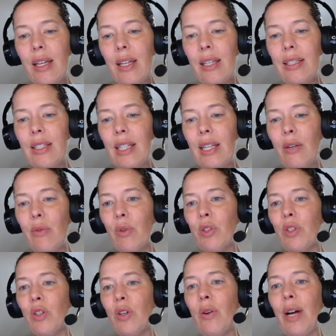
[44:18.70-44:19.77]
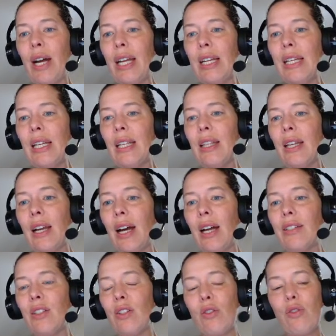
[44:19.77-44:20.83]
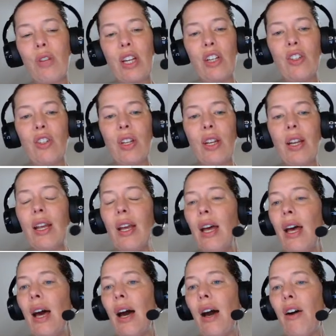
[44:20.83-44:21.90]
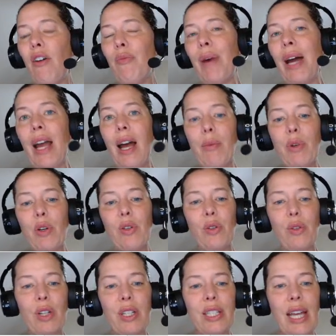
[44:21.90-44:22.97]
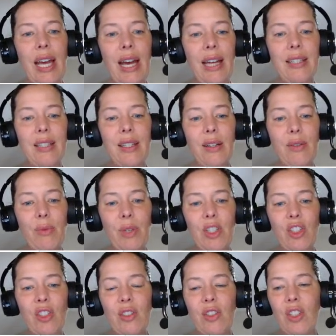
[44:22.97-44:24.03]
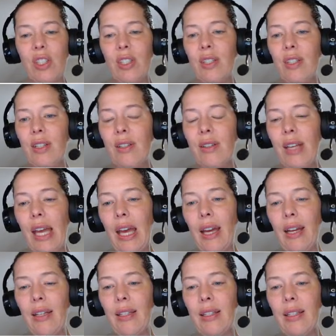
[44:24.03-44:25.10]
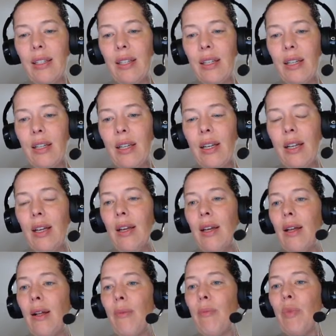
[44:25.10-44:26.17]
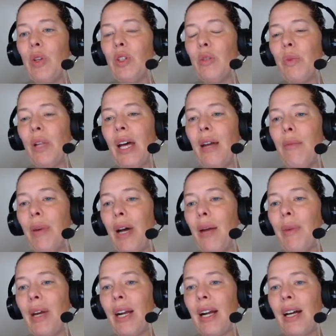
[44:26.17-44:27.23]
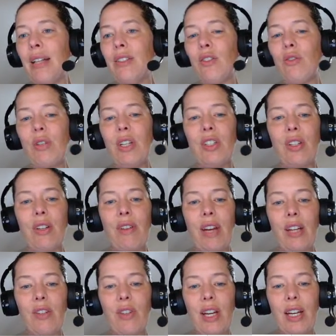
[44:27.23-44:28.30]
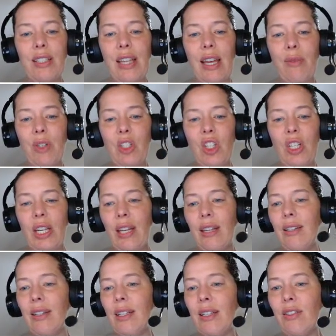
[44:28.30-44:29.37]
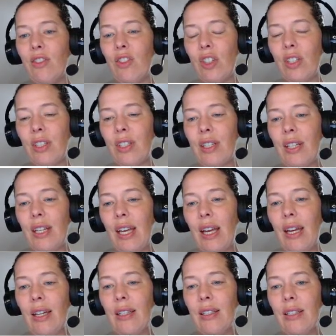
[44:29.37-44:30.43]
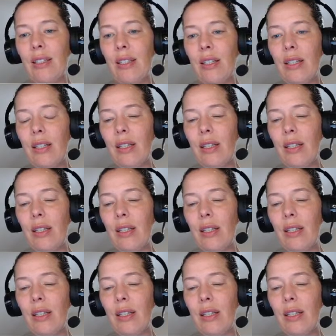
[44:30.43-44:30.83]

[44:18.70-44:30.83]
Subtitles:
is equal to, I need the concentration of my hypochlorous acid, which is just X, multiplied by my concentration of hydroxide, which again is just X.